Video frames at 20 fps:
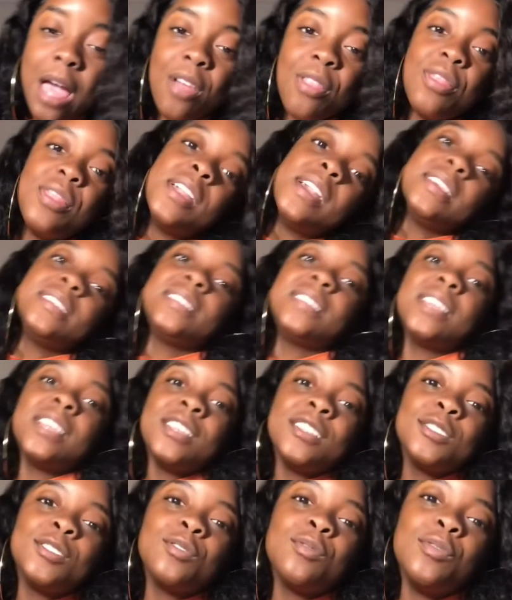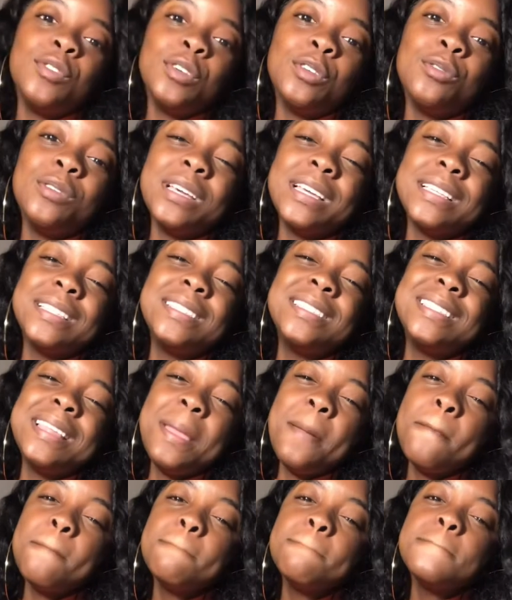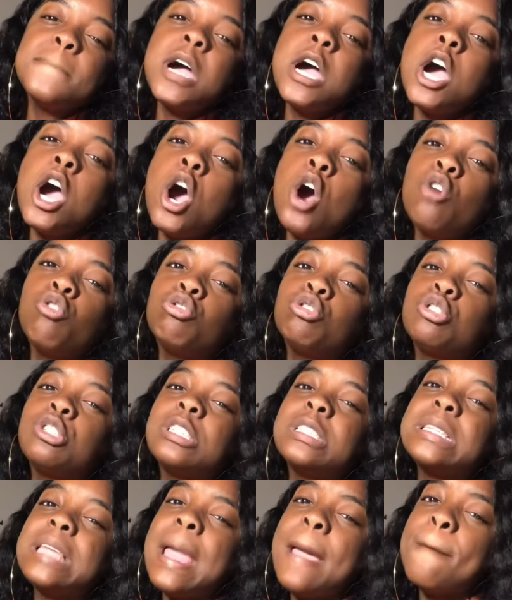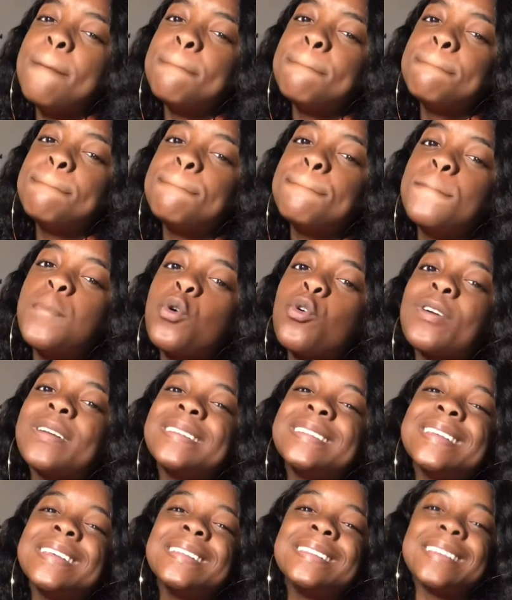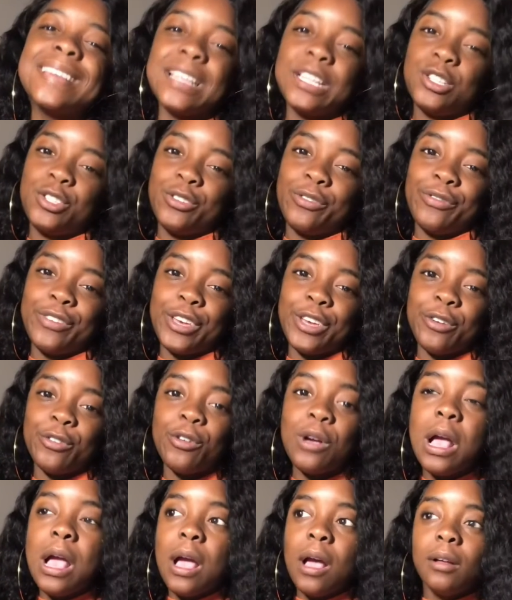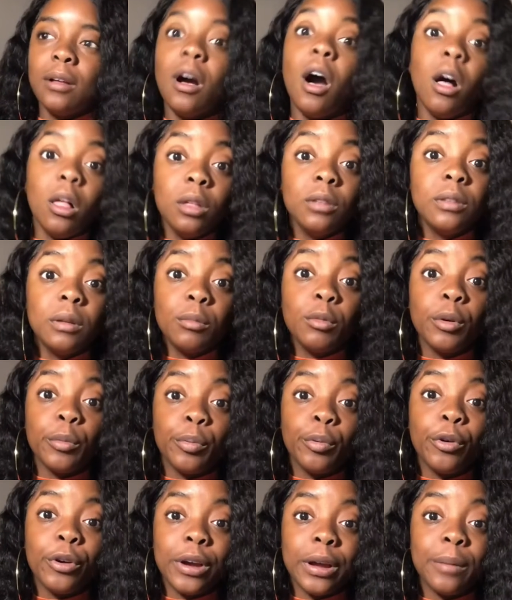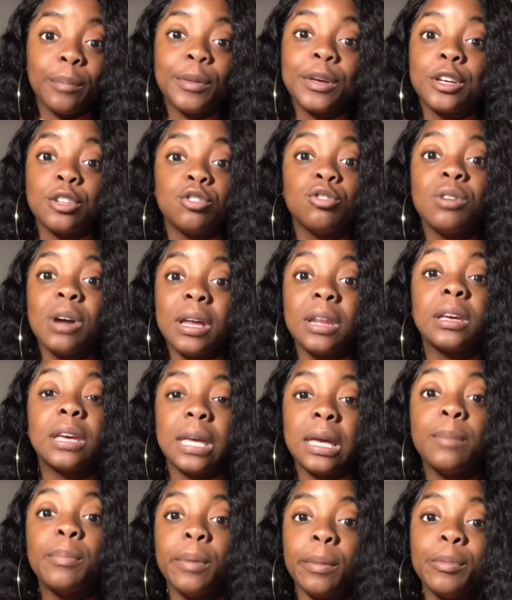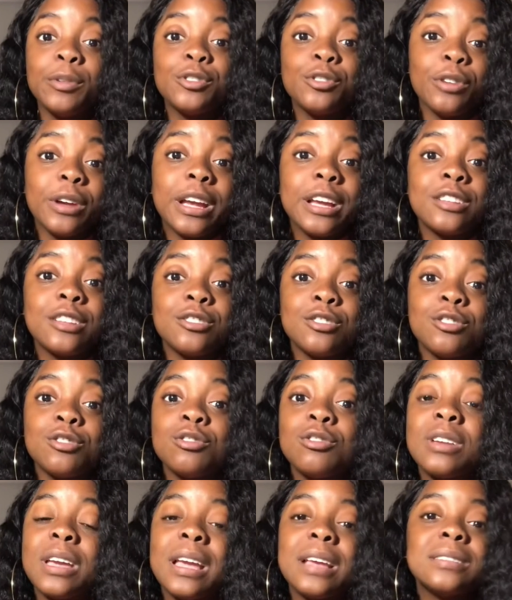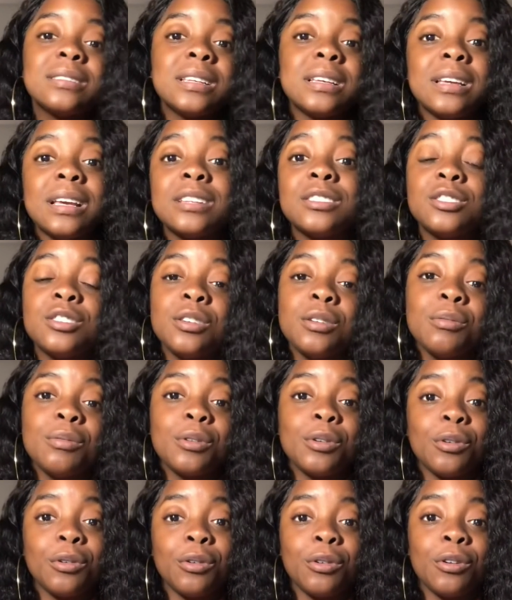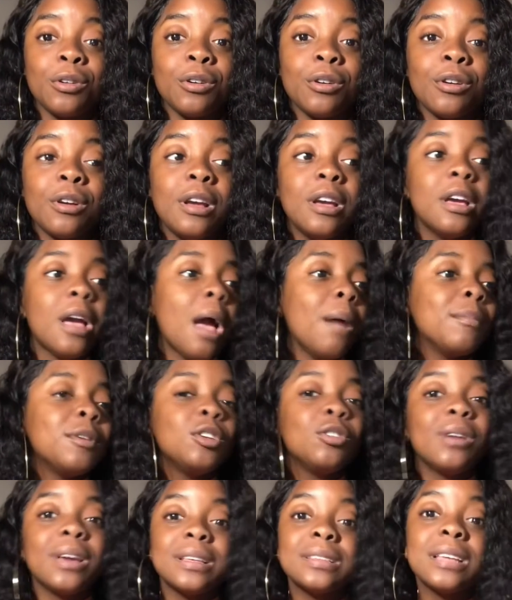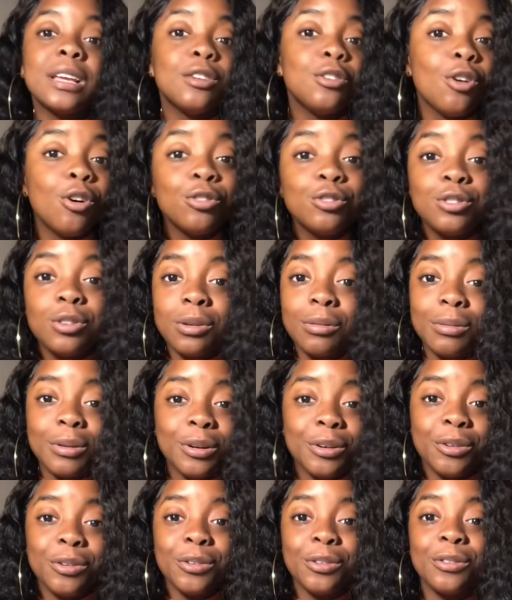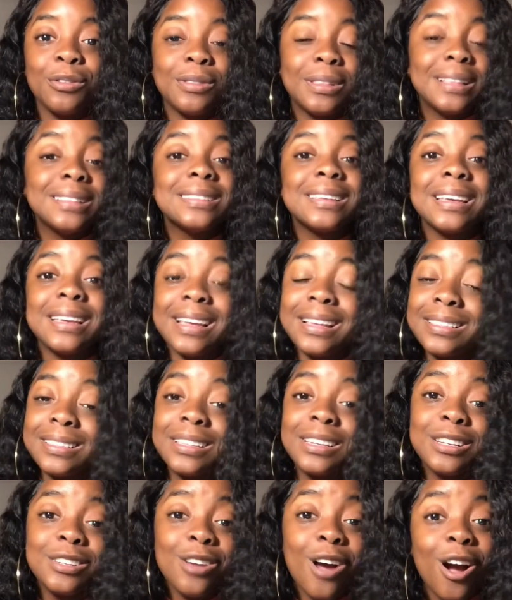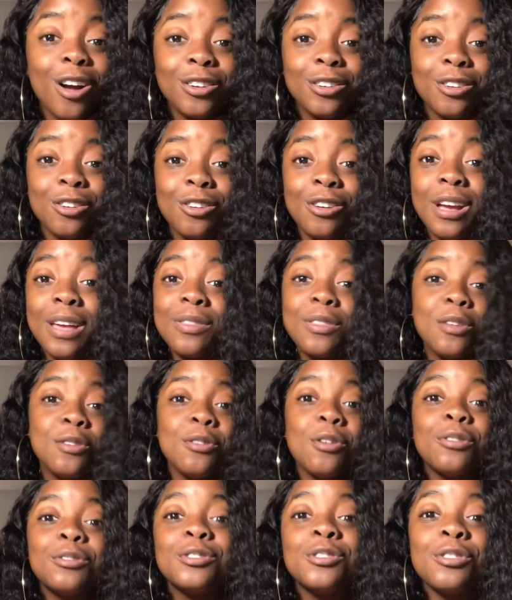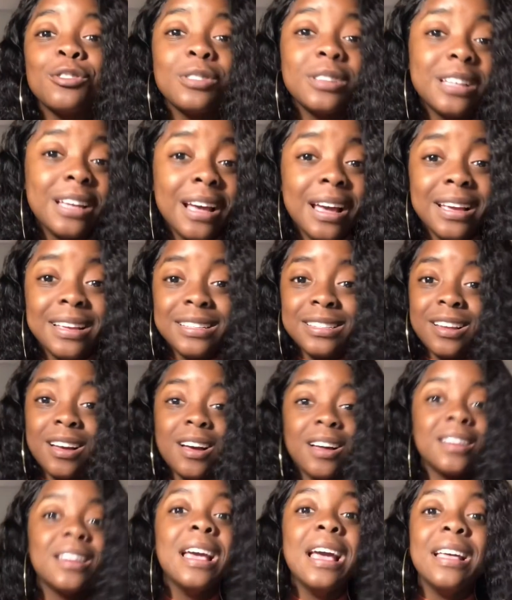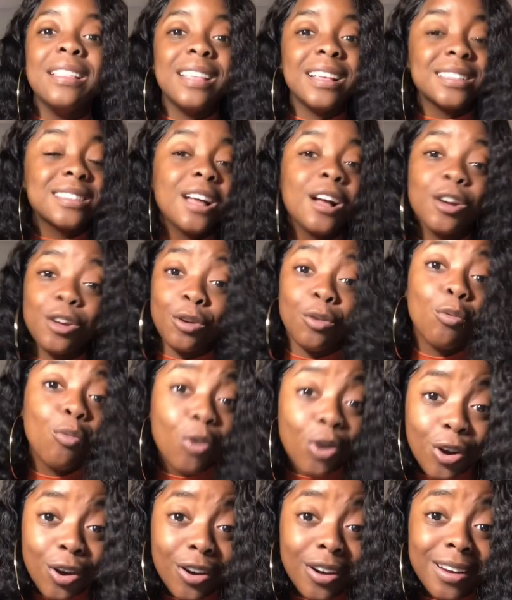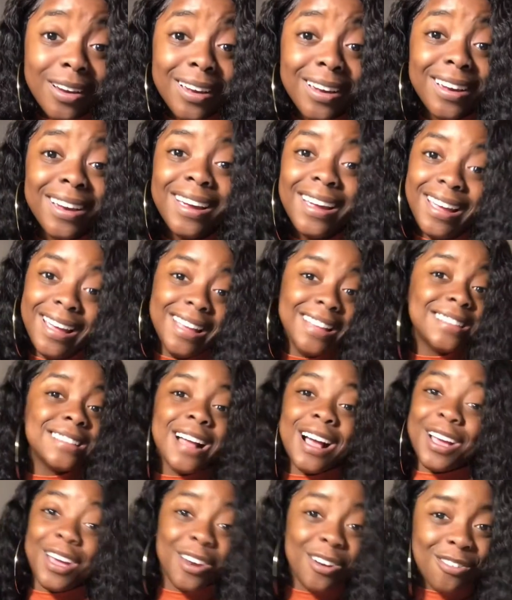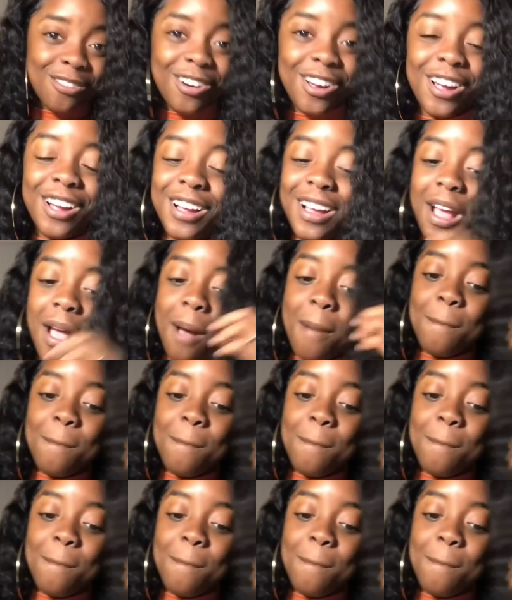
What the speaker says: This interview is the most important interview. All of them are important because you got to keep up with your answers. You can't say yes to your recruiter. You can't say no to your recruiter, then say yes to the doctor, and then no to your liaison. That's not going to work. It's not going to work.